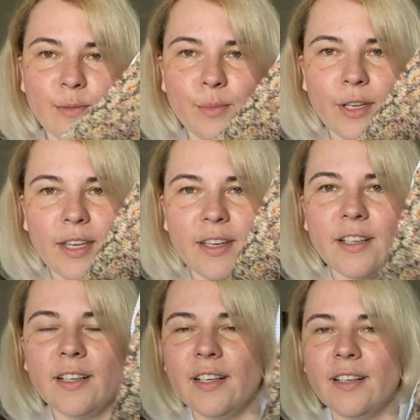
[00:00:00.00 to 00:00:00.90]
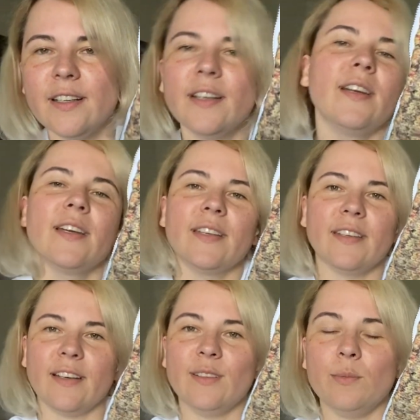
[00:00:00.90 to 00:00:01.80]
mohair.
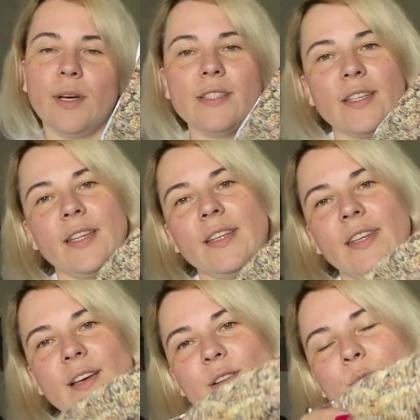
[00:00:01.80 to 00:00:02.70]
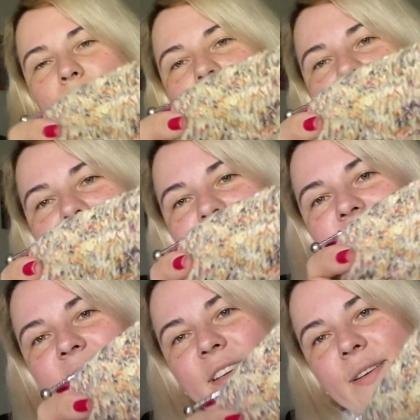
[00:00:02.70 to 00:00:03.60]
Yarn wasn't that yellow, but
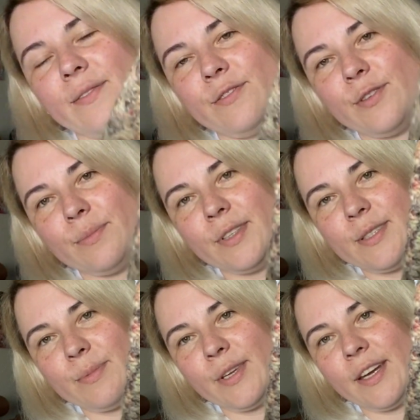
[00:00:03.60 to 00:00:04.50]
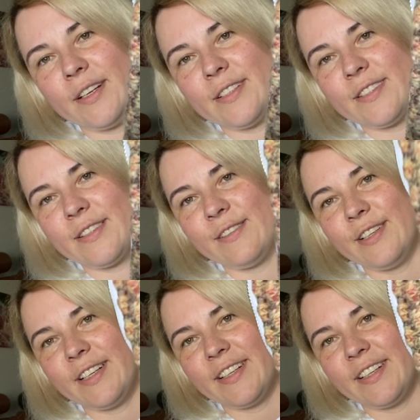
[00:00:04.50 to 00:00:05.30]
from this mohair it's look